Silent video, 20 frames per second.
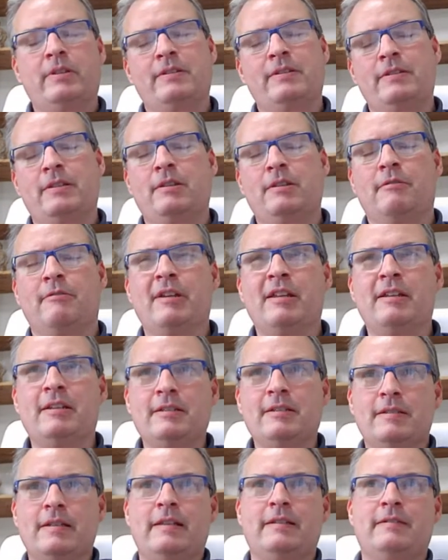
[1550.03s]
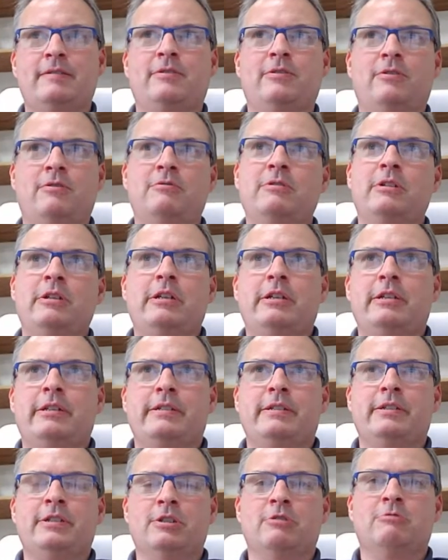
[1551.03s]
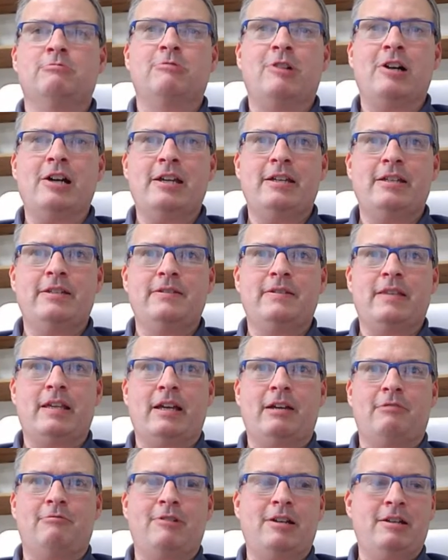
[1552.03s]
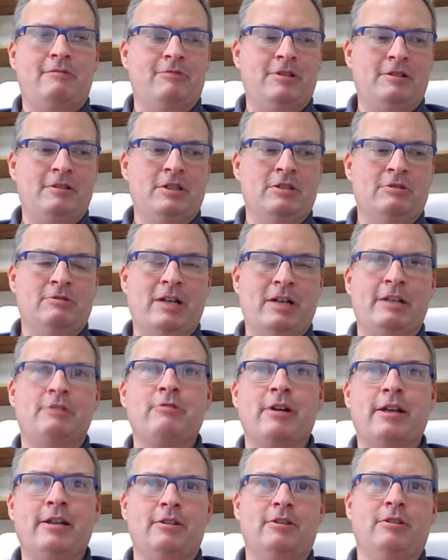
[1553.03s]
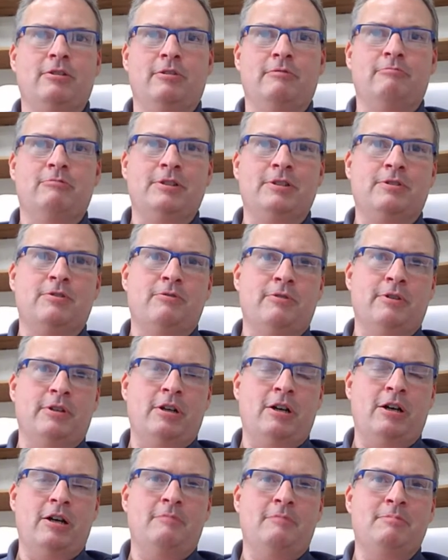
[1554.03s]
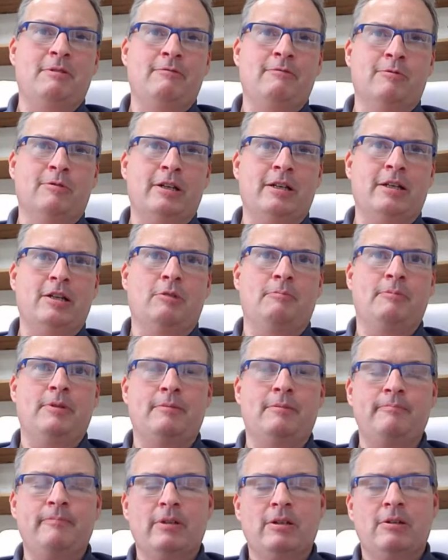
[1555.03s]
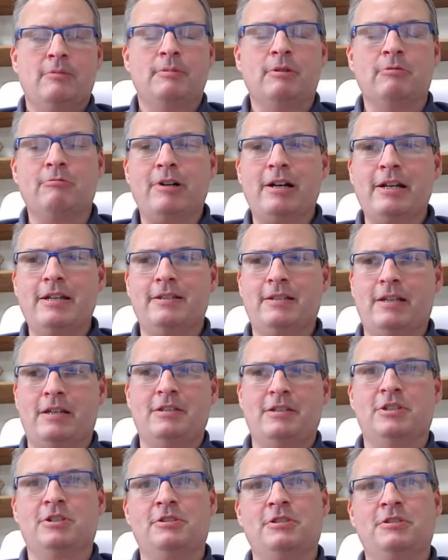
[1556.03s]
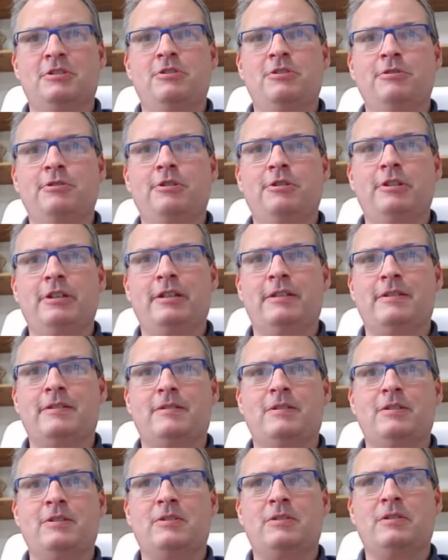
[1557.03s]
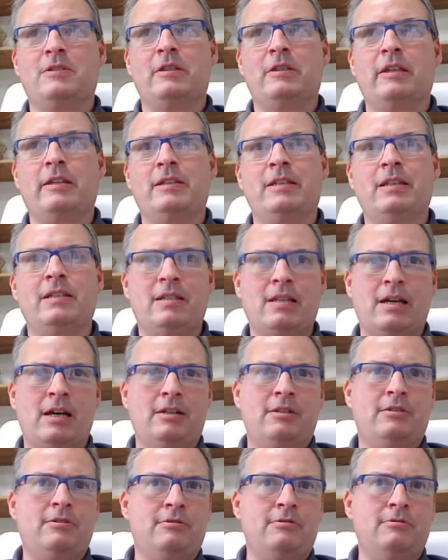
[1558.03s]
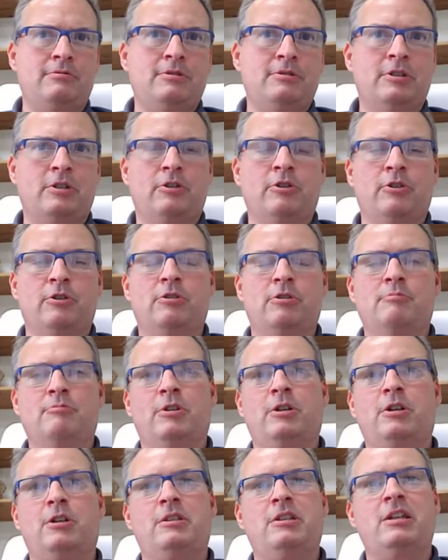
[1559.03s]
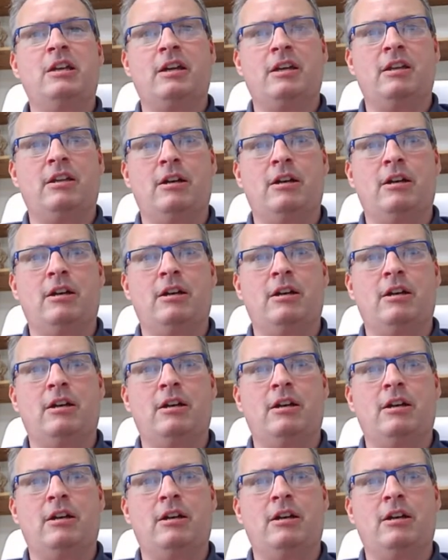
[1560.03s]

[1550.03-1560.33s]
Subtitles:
And so, why is that? Why, I try to learn what's going on before I help them. But why is that? Usually it's just they did not do, their homework on the